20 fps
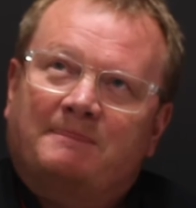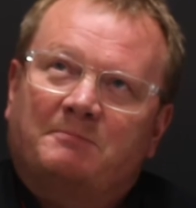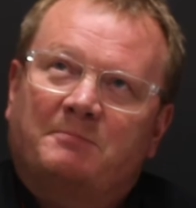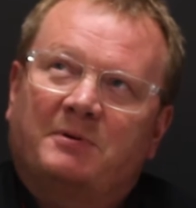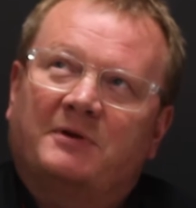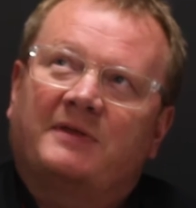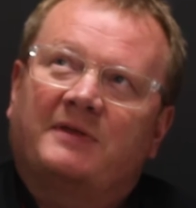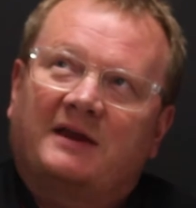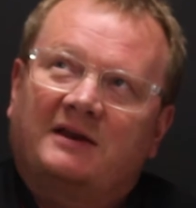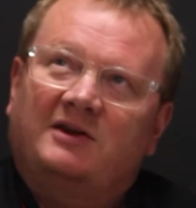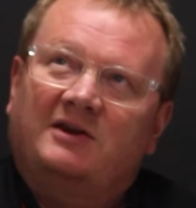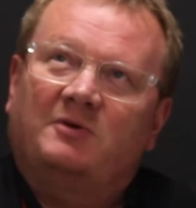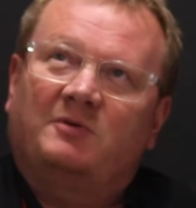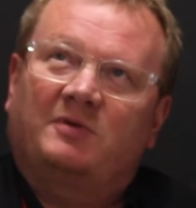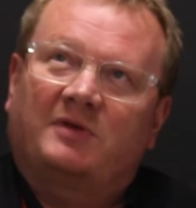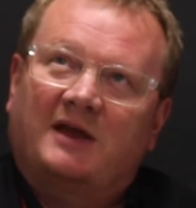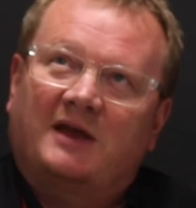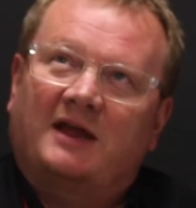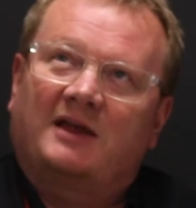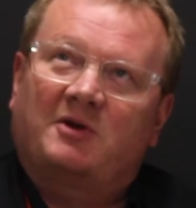but then
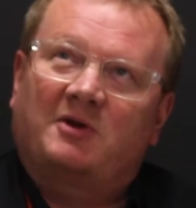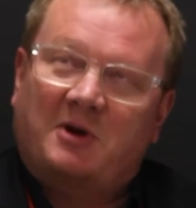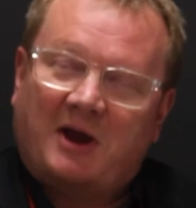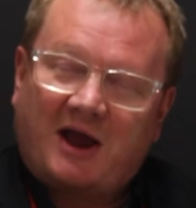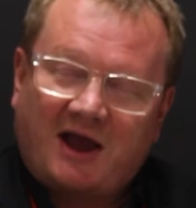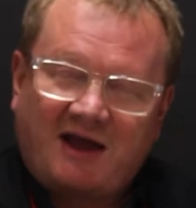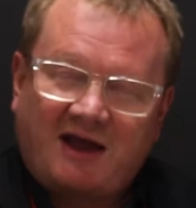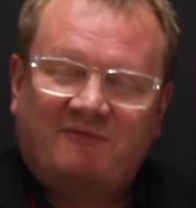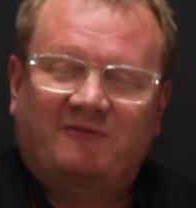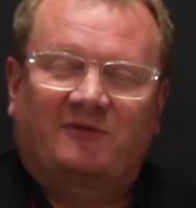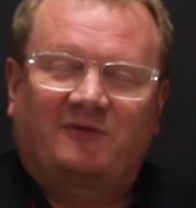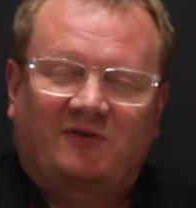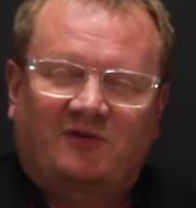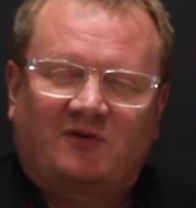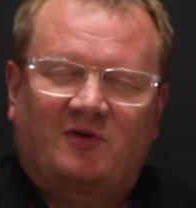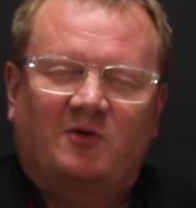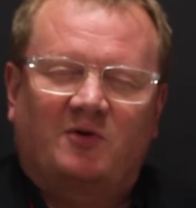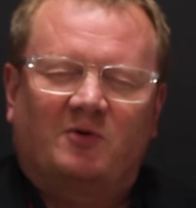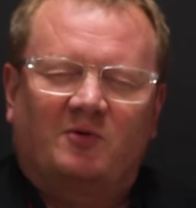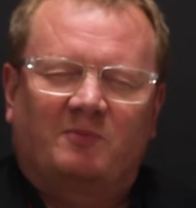you think you have
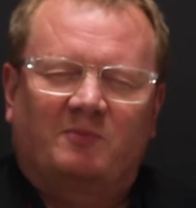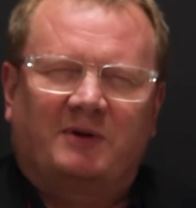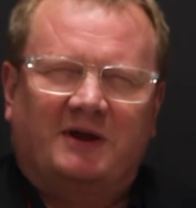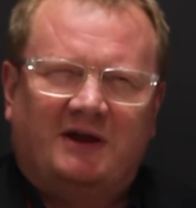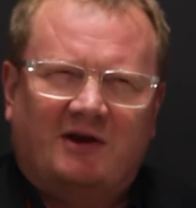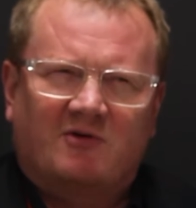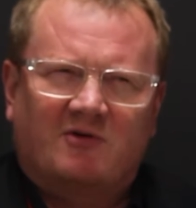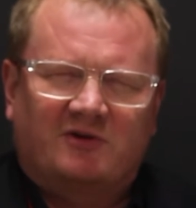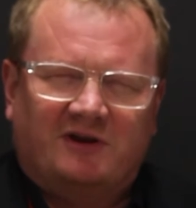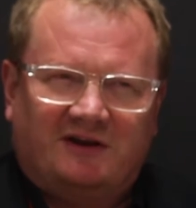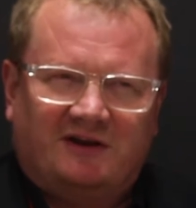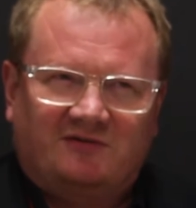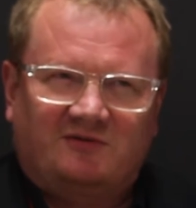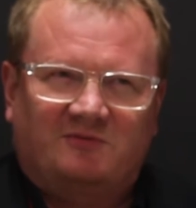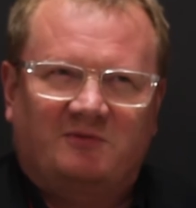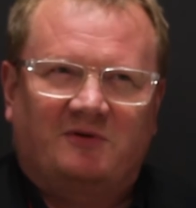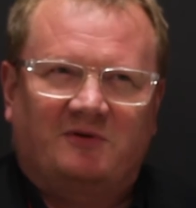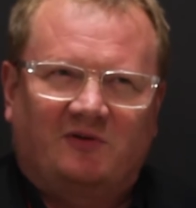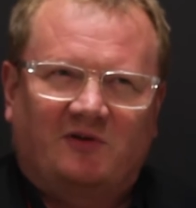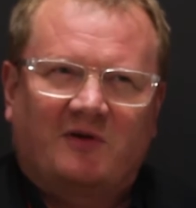to be
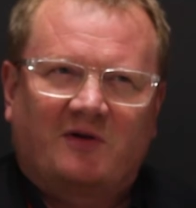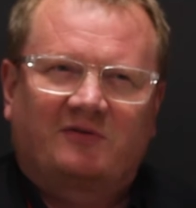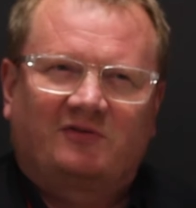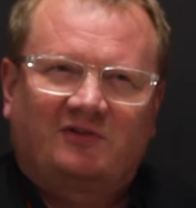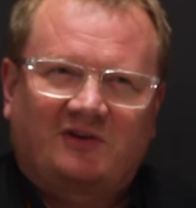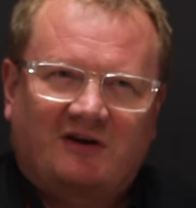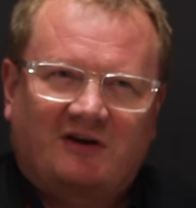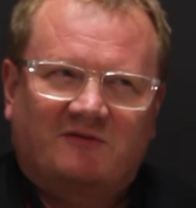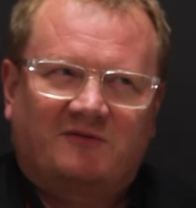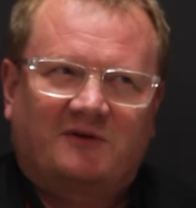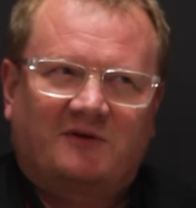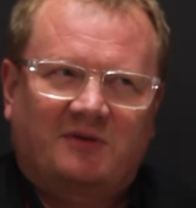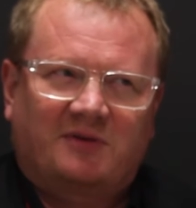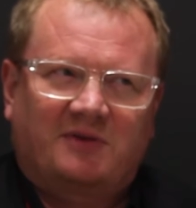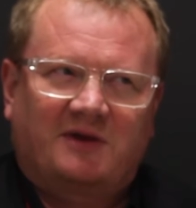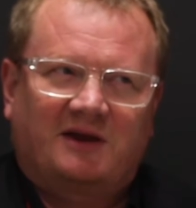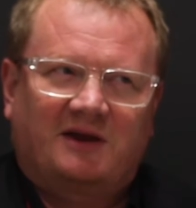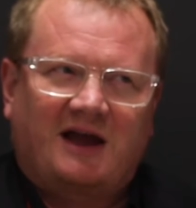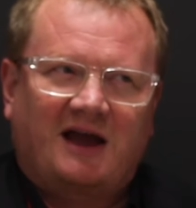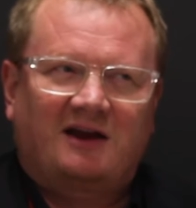honest with yourself and
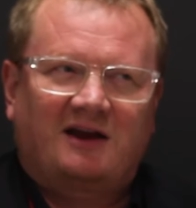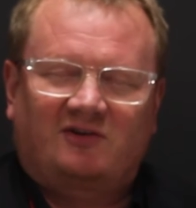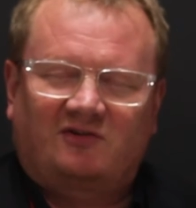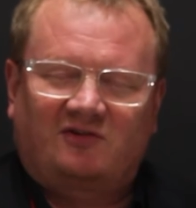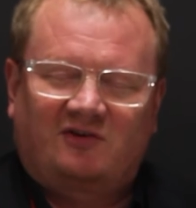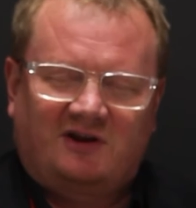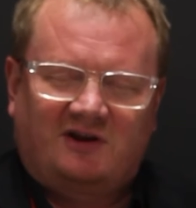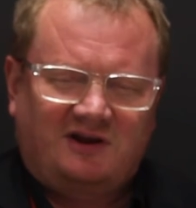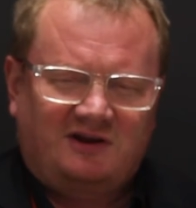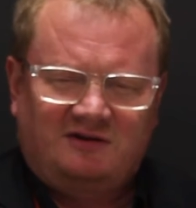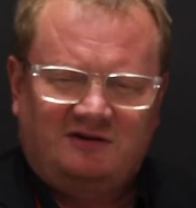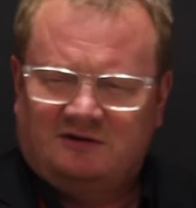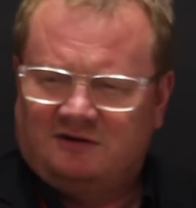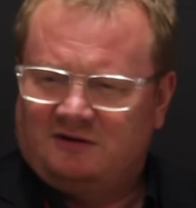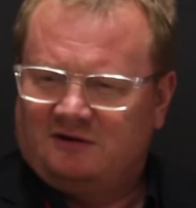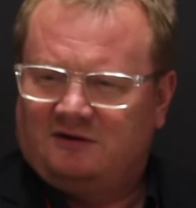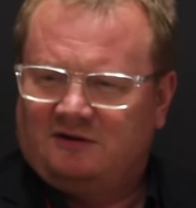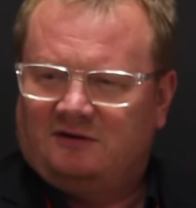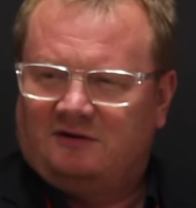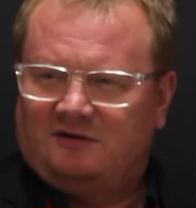think, actually,
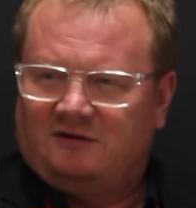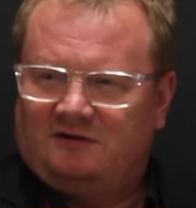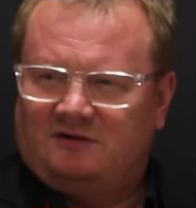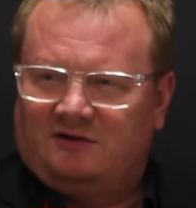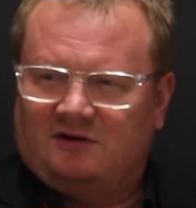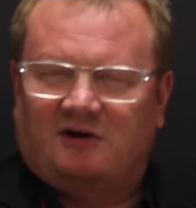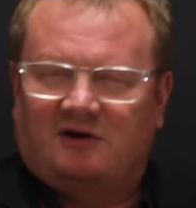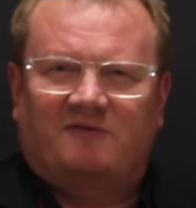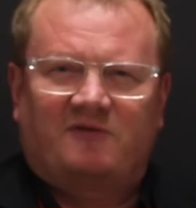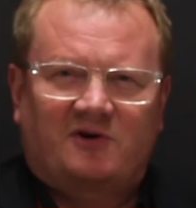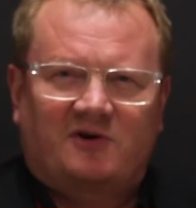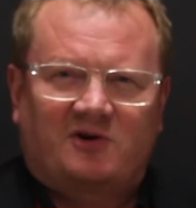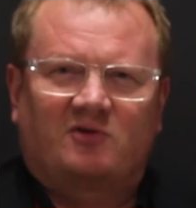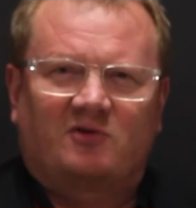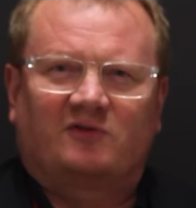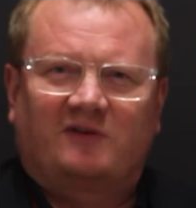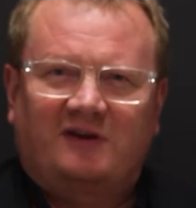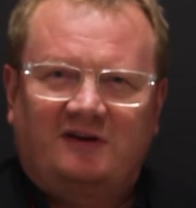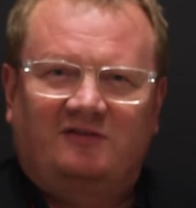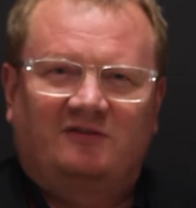you know, have I
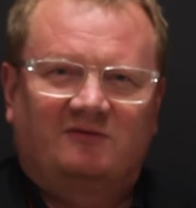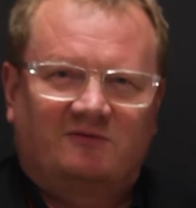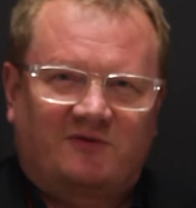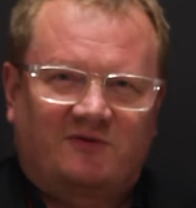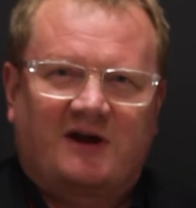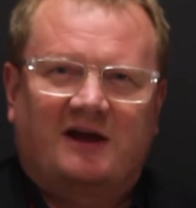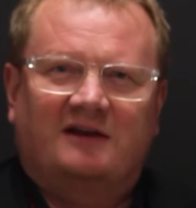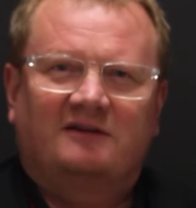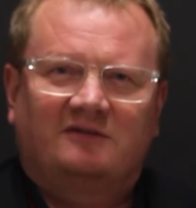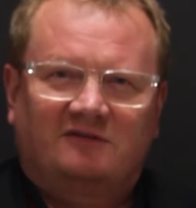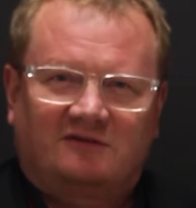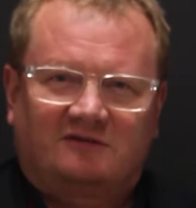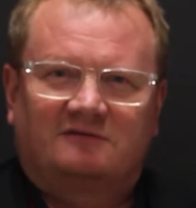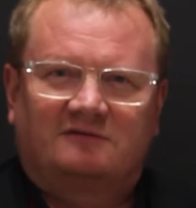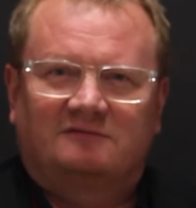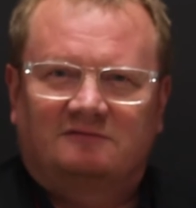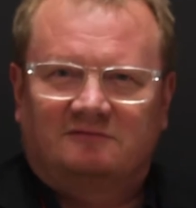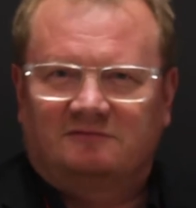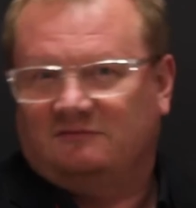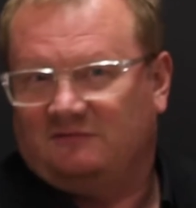got decent friends?
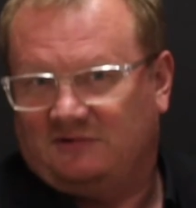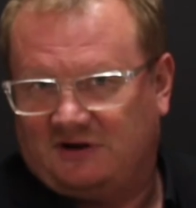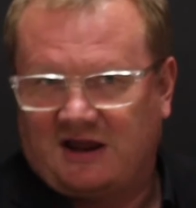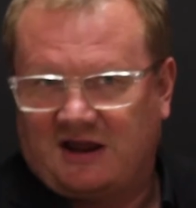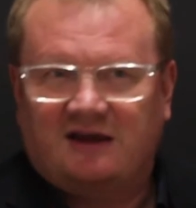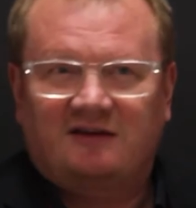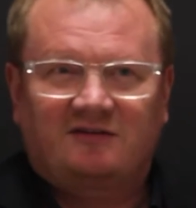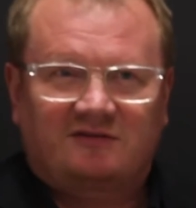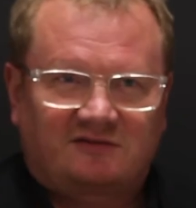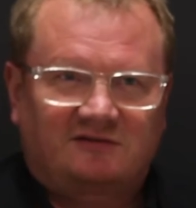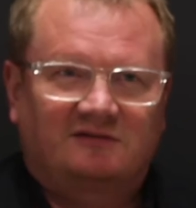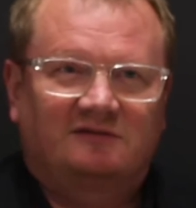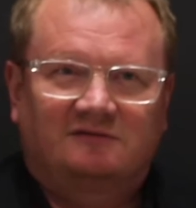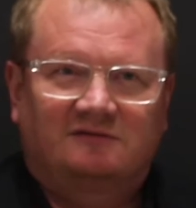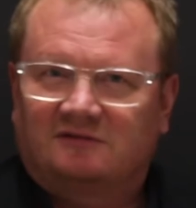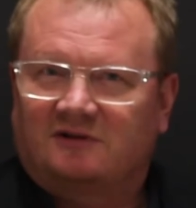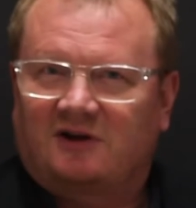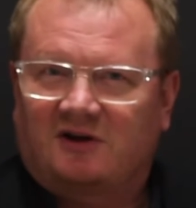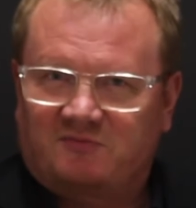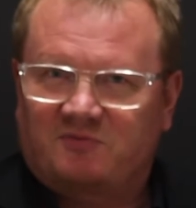Yes,
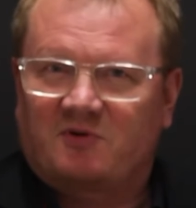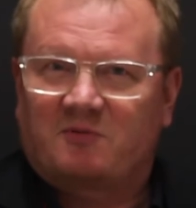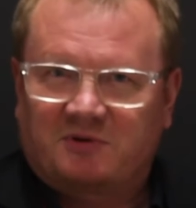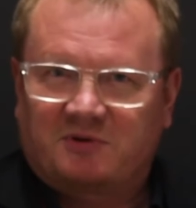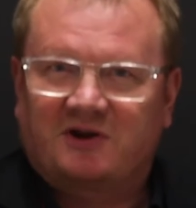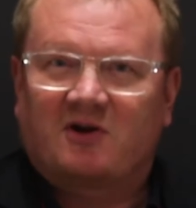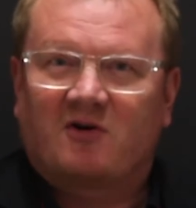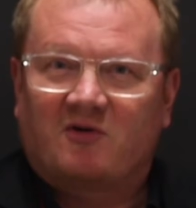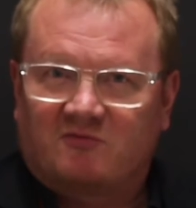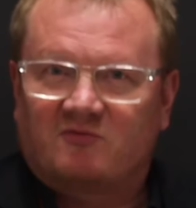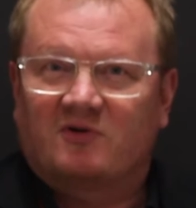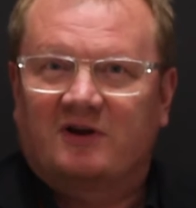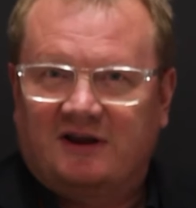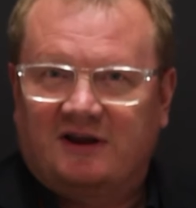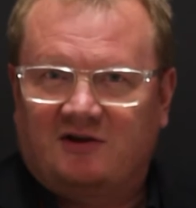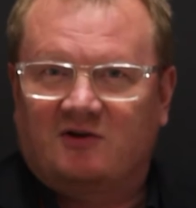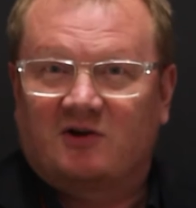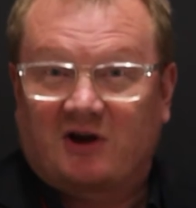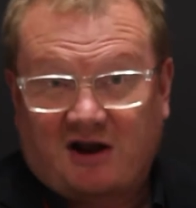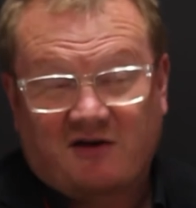I've probably got
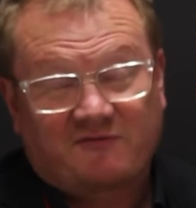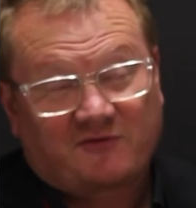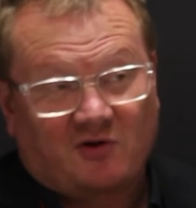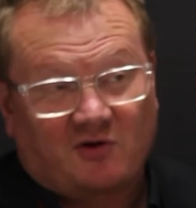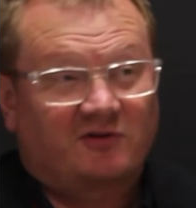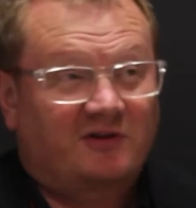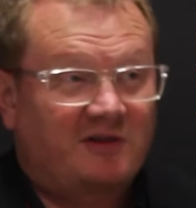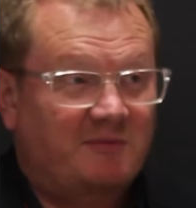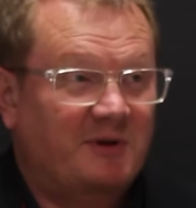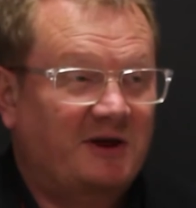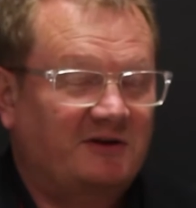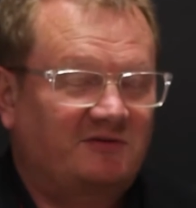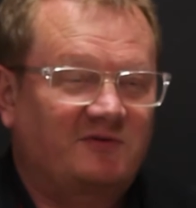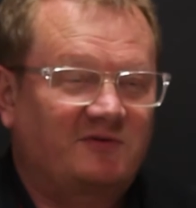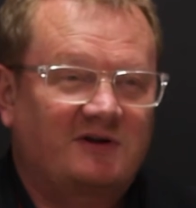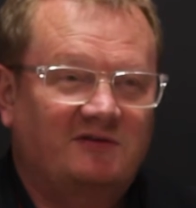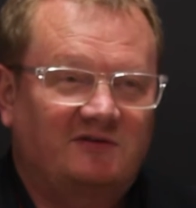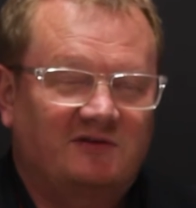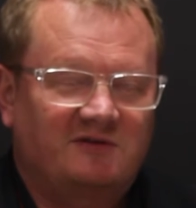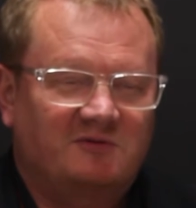really good. I've got the best
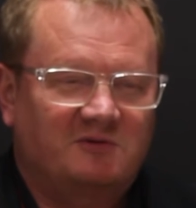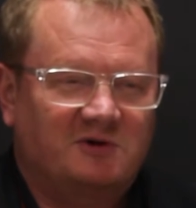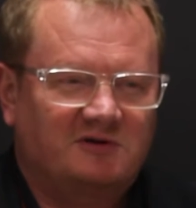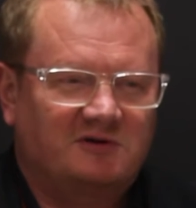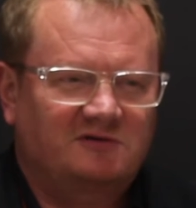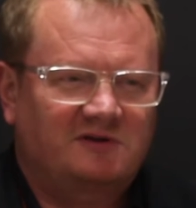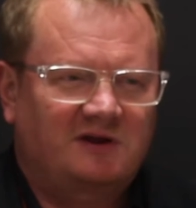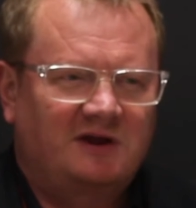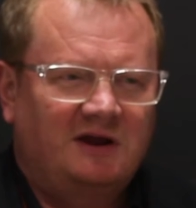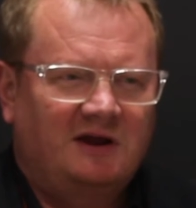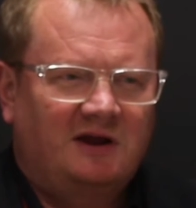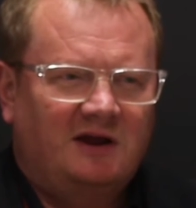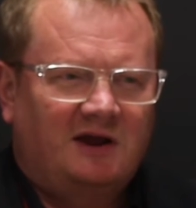friends in the world.